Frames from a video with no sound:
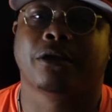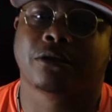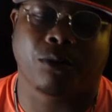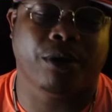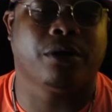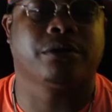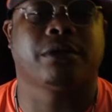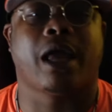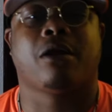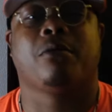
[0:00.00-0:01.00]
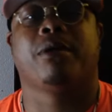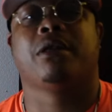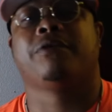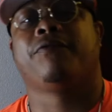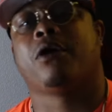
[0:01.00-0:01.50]
So we gonna stand on
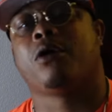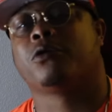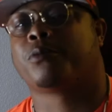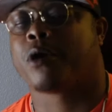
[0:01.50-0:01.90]
business for Coach